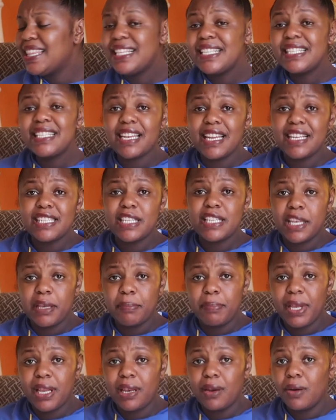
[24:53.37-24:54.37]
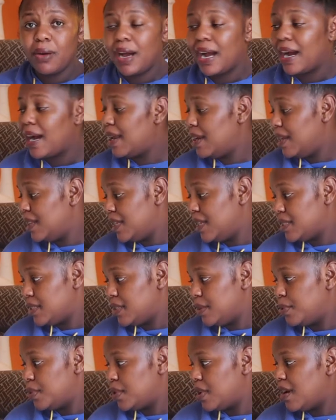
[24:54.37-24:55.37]
this nursing pillow, a color
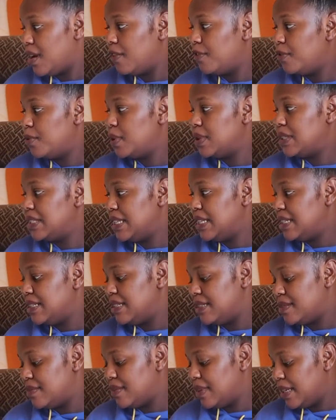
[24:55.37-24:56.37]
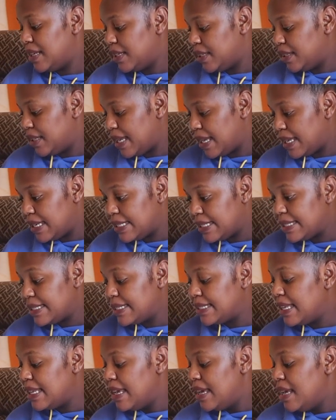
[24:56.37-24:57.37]
that I would have wanted. It's really
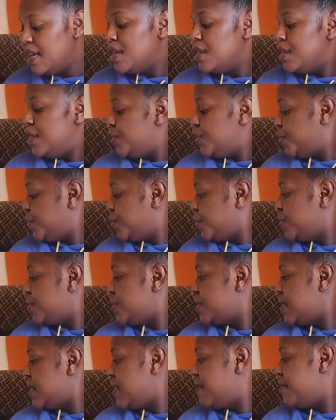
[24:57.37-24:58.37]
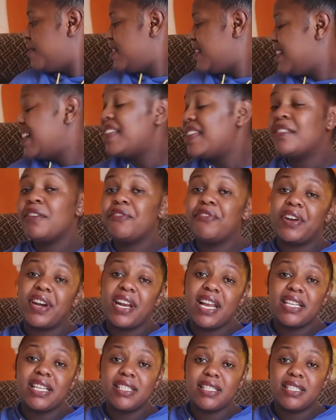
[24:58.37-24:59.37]
nice. It shows everything and the
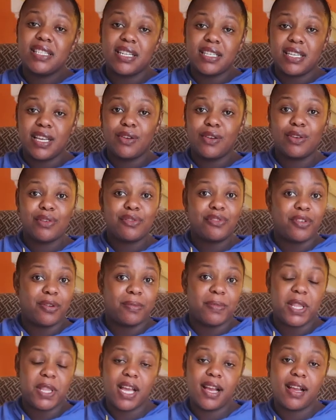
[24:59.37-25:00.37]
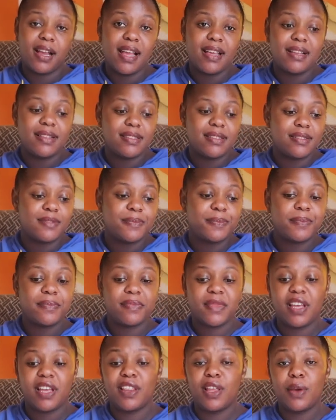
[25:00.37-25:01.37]
varieties that I got from there, guys.
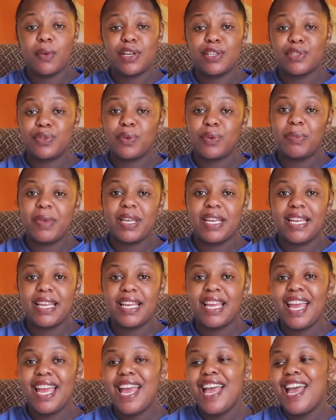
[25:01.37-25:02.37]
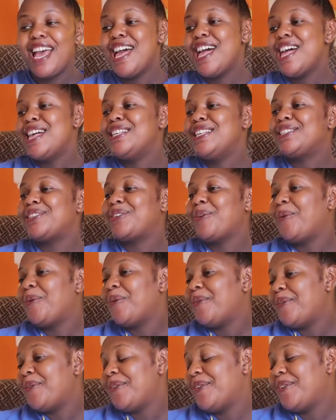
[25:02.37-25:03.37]
there were so many.
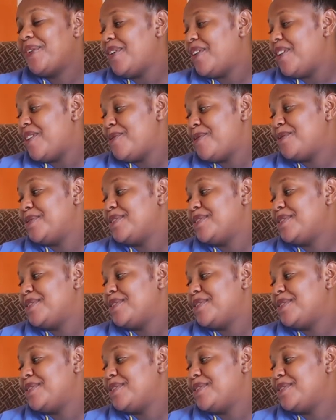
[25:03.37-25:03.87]
So I